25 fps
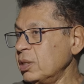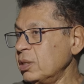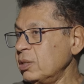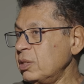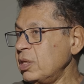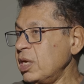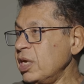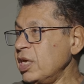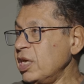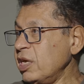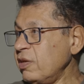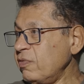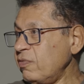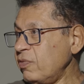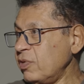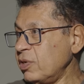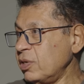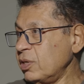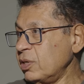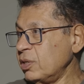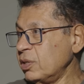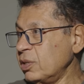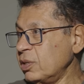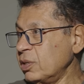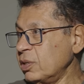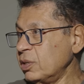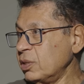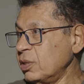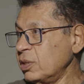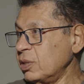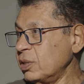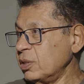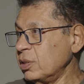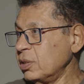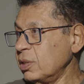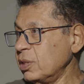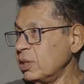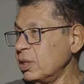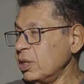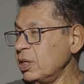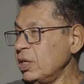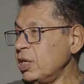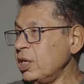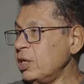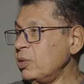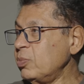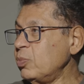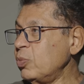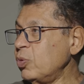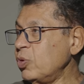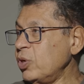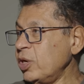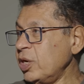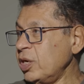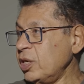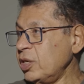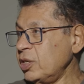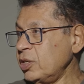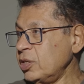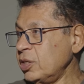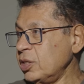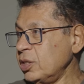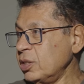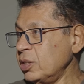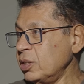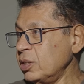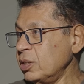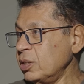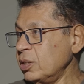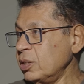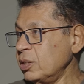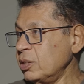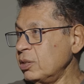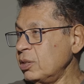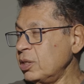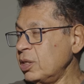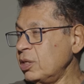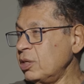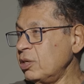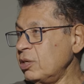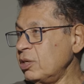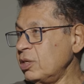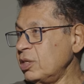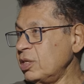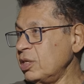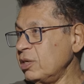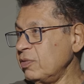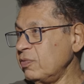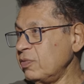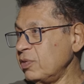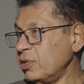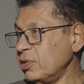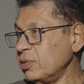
The giver get more energy than the receiver.